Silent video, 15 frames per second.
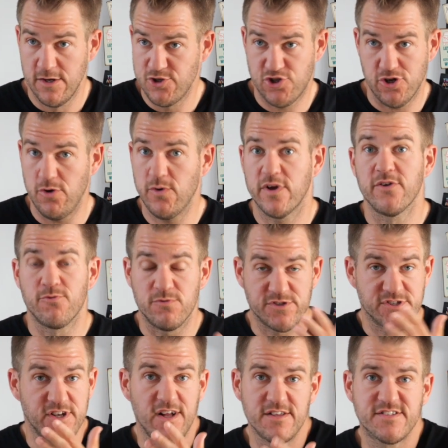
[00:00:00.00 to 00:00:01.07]
showing
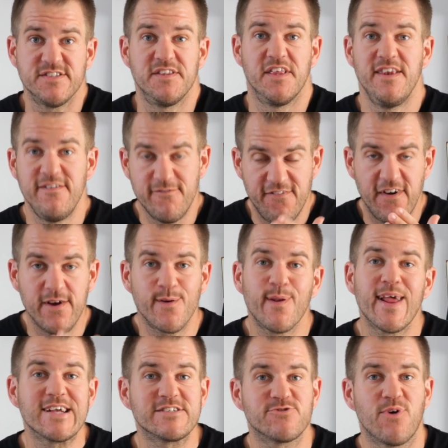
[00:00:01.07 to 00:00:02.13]
results in the very
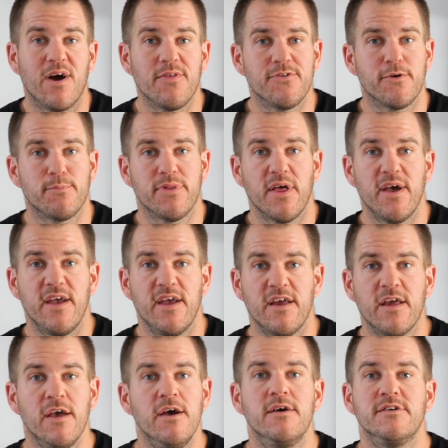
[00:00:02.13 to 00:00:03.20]
next round they're
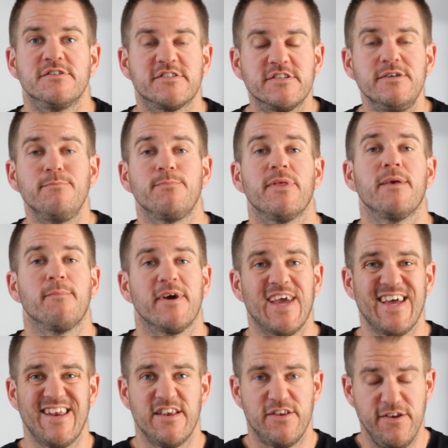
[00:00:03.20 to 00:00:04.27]
playing simply by
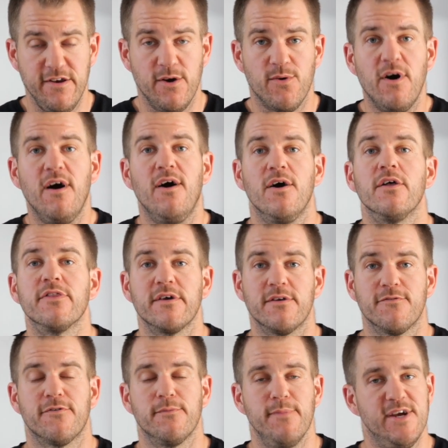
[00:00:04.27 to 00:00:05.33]
getting to know all the
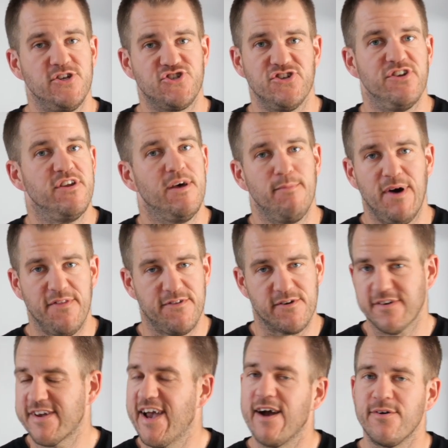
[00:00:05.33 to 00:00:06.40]
information about their
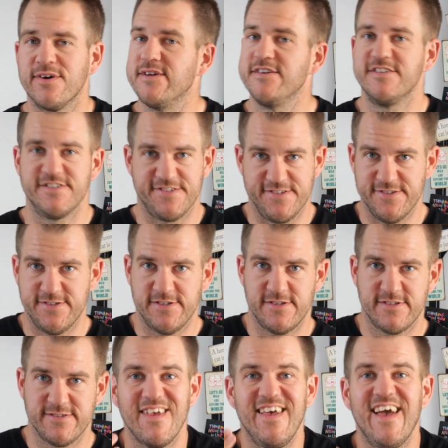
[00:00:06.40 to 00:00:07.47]
carry
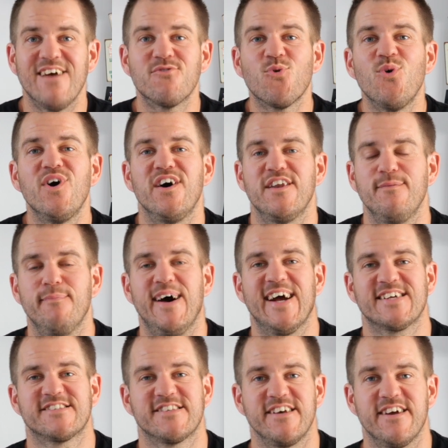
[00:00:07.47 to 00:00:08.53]
distances. Hey everyone,
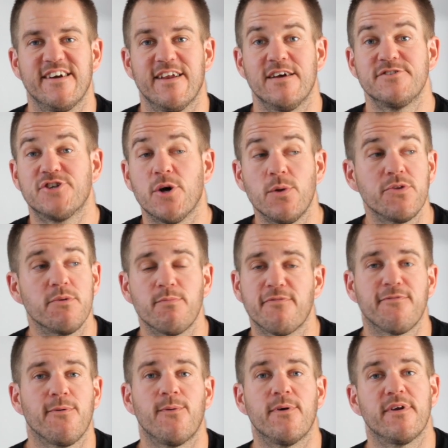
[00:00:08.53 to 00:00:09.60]
Max here, and I told you
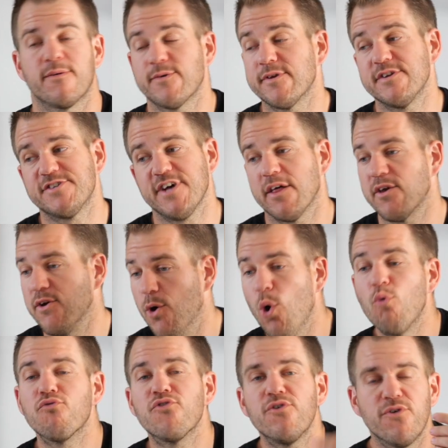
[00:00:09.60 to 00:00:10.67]
before, and I'm going to tell you
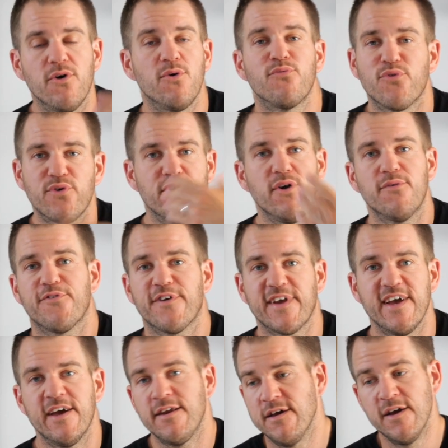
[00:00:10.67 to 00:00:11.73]
over and over and over
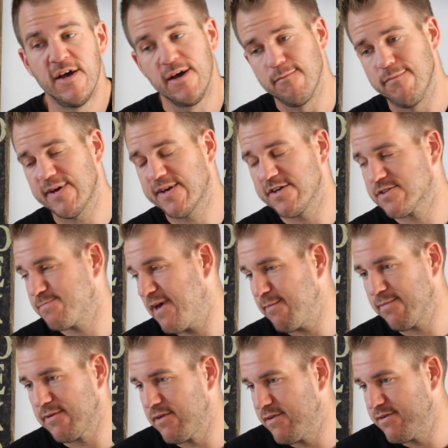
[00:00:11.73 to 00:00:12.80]
again, because
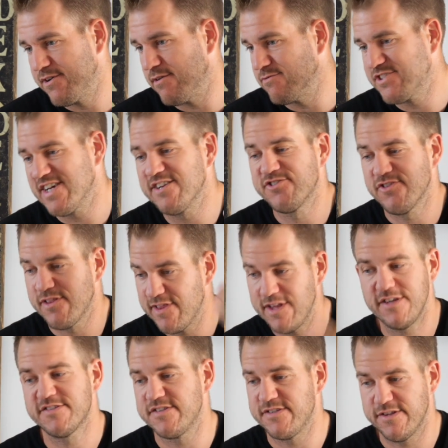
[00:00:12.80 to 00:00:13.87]
people don't tend to
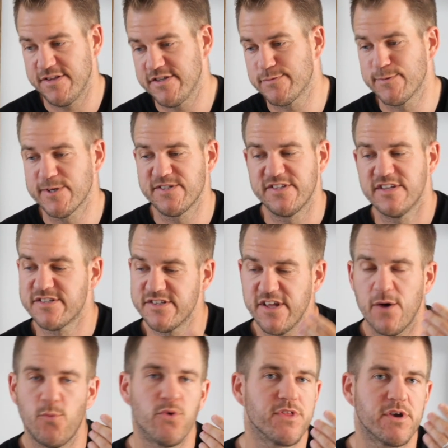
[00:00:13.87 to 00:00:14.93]
listen to this because this is
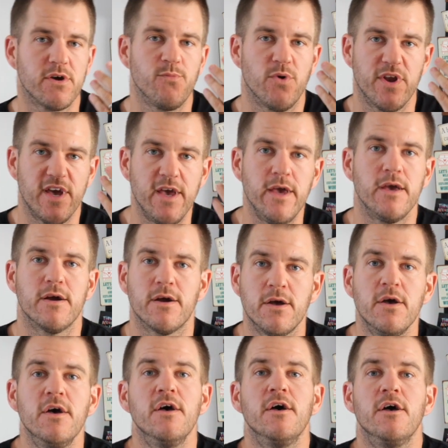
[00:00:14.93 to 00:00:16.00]
not what they want to hear,
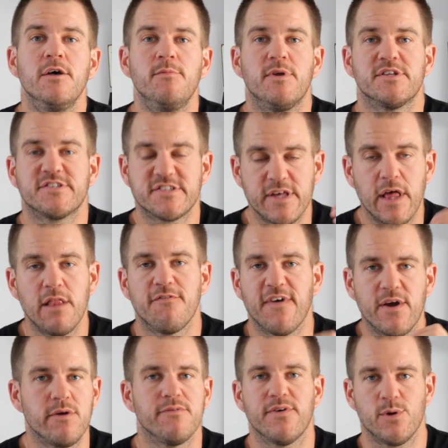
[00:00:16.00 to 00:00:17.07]
but it's still
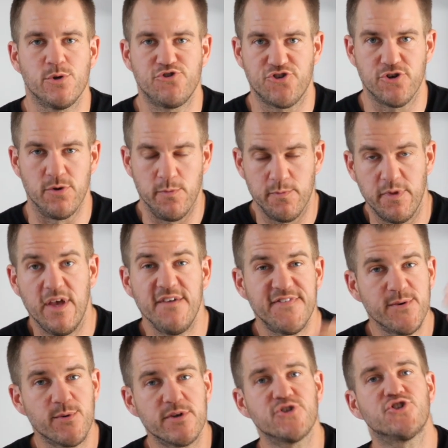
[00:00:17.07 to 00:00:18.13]
very, very true. If
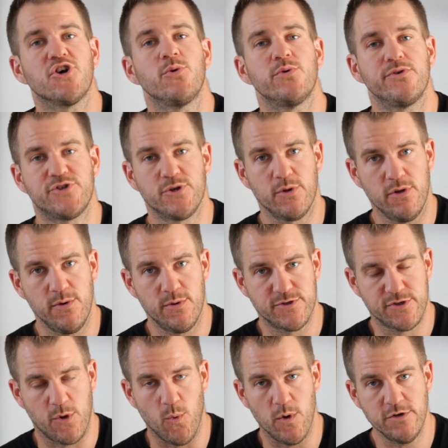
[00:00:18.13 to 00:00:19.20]
you want to shoot lower
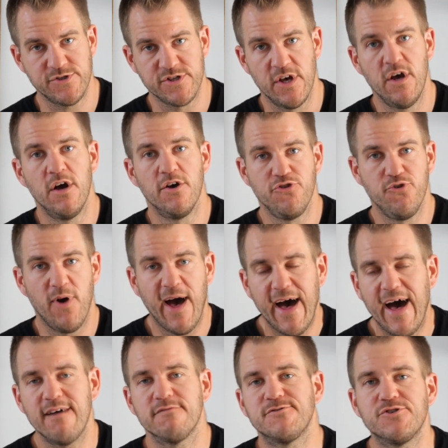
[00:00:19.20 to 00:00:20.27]
scores, you
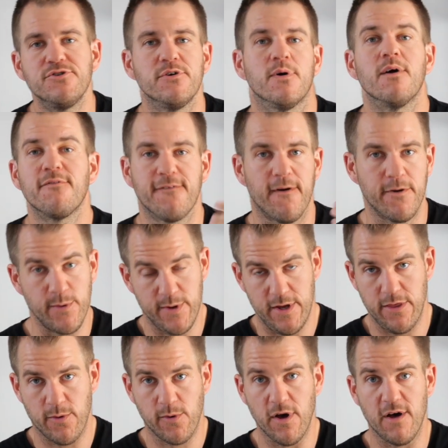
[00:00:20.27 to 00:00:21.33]
have to know how far you hit
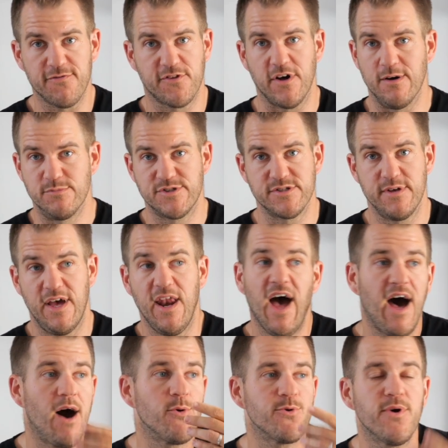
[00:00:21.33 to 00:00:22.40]
your golf clubs. And
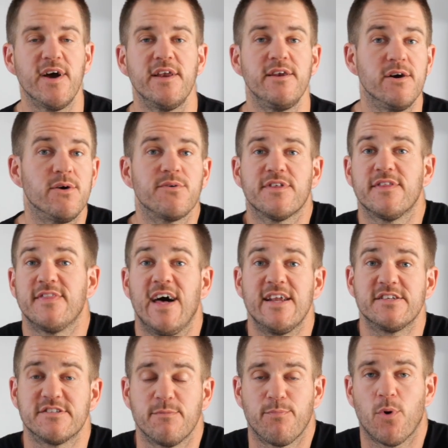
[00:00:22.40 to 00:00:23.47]
how do I know that that
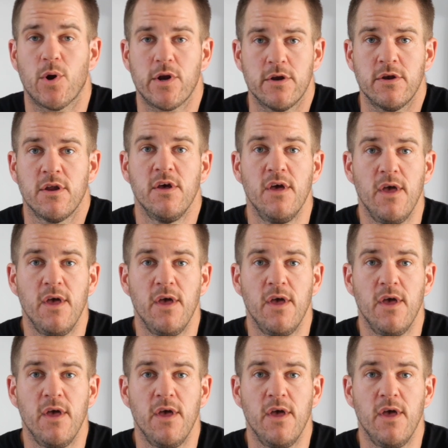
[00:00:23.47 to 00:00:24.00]
is important?